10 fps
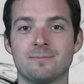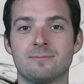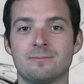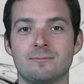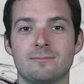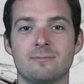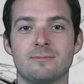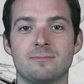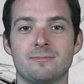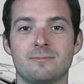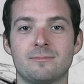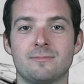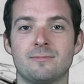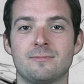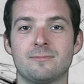
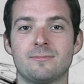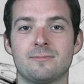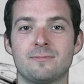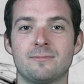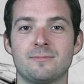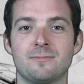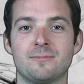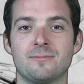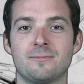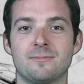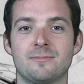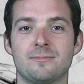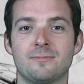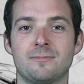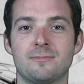
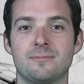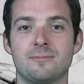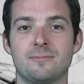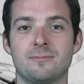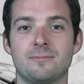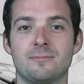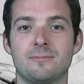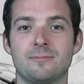[no speech]